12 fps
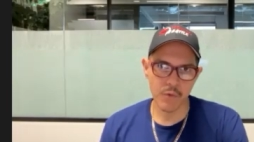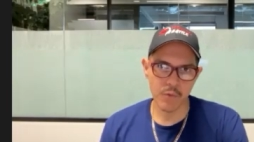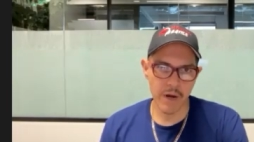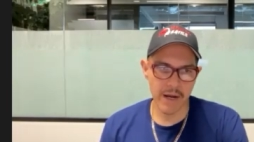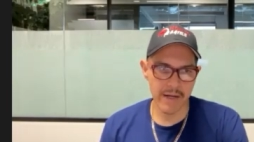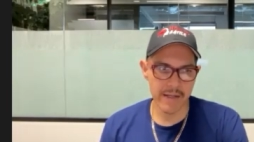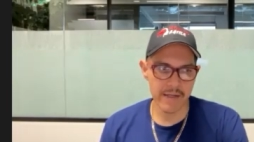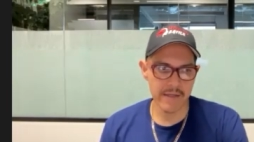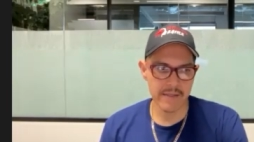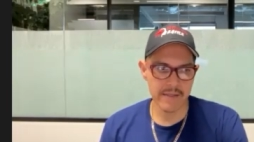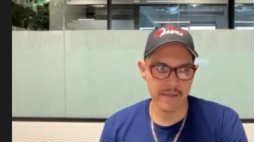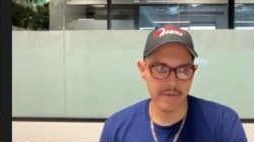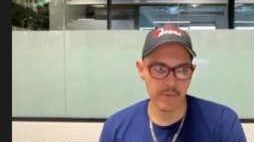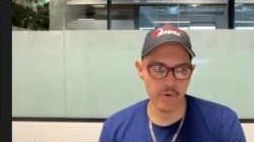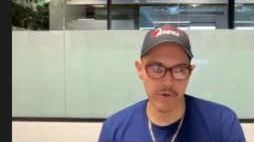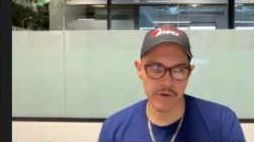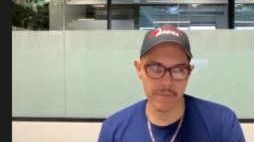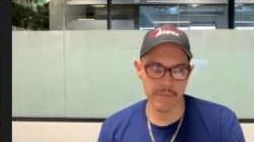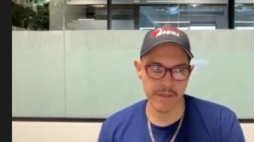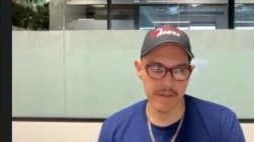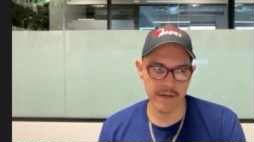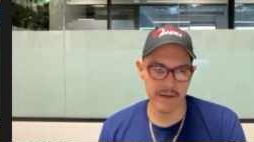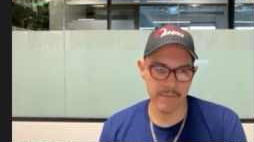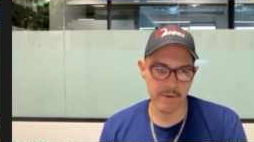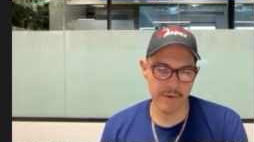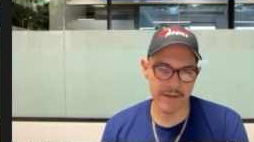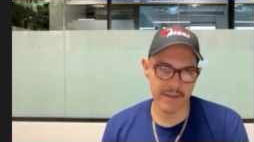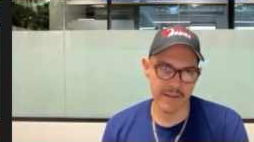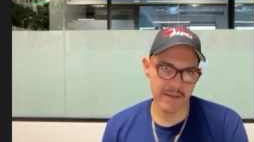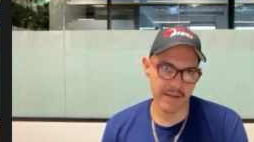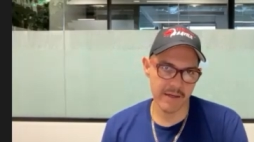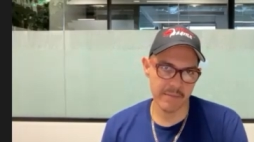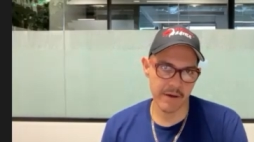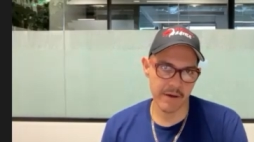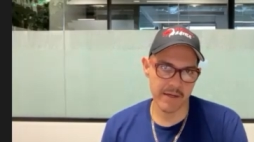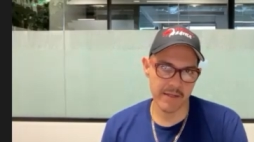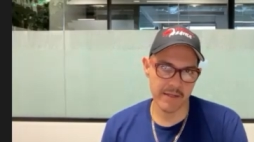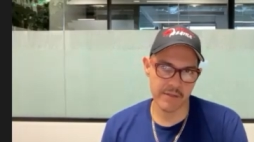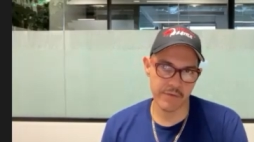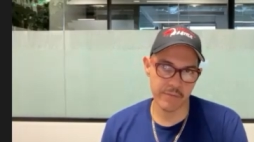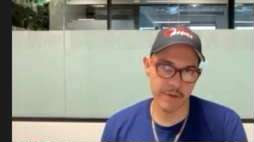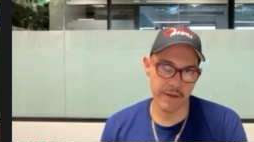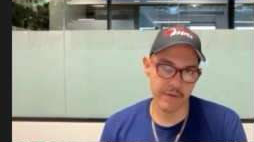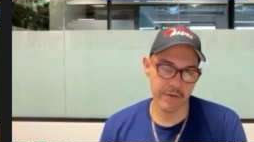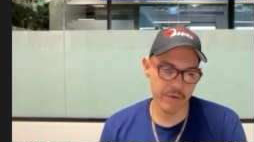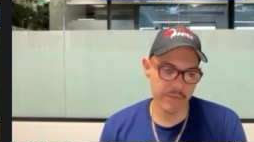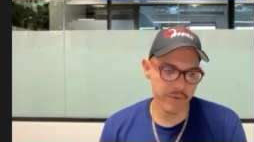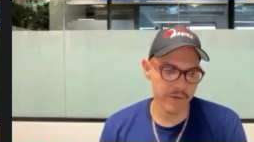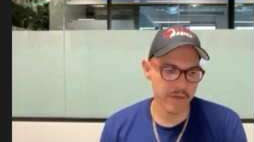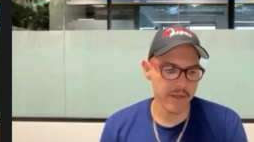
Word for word: writing is important to me, and I'm already thinking about ideas for my third book.